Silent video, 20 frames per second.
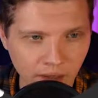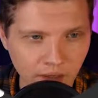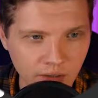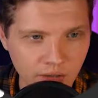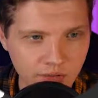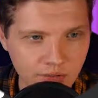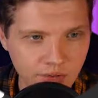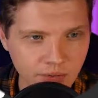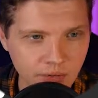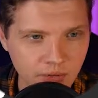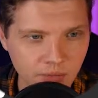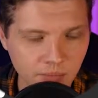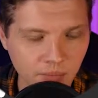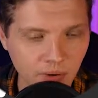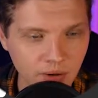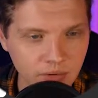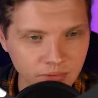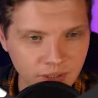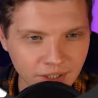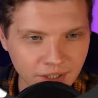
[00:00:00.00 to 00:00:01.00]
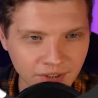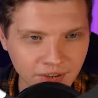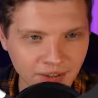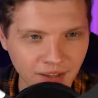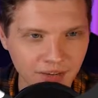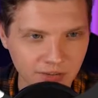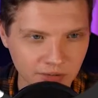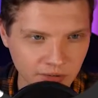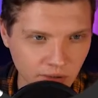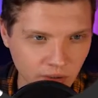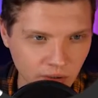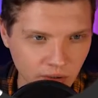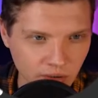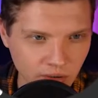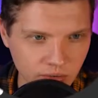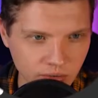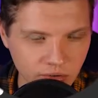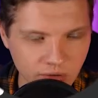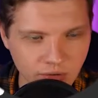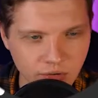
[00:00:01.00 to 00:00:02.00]
So by reading that
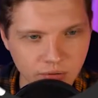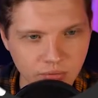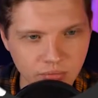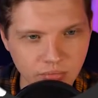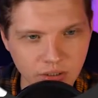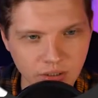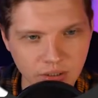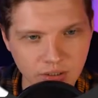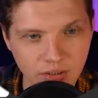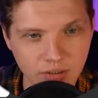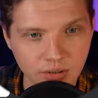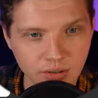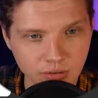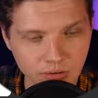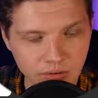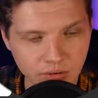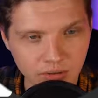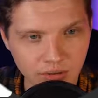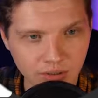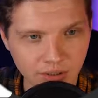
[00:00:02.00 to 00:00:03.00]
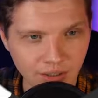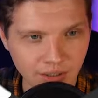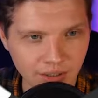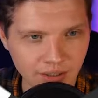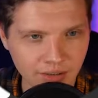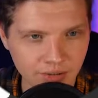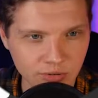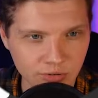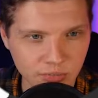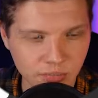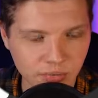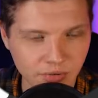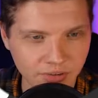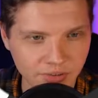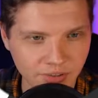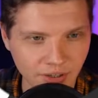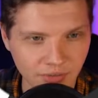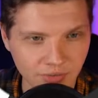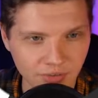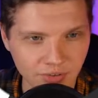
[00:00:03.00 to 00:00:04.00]
note, we can learn that Drupal
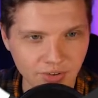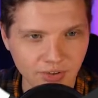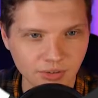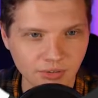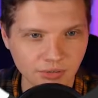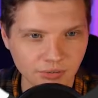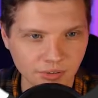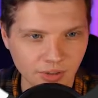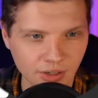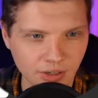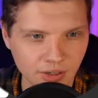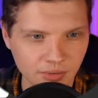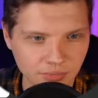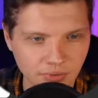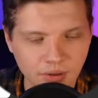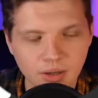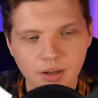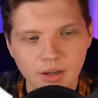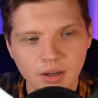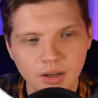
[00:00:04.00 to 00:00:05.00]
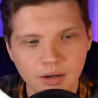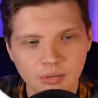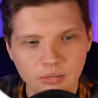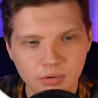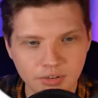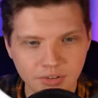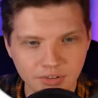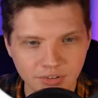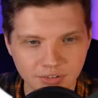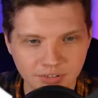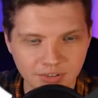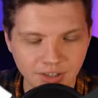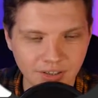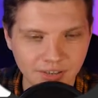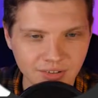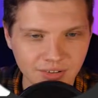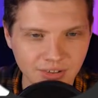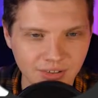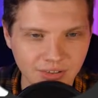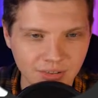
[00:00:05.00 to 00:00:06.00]
7's end of life was
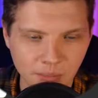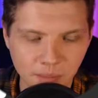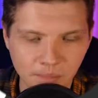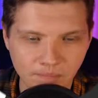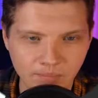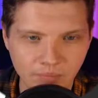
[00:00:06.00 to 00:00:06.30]
extended,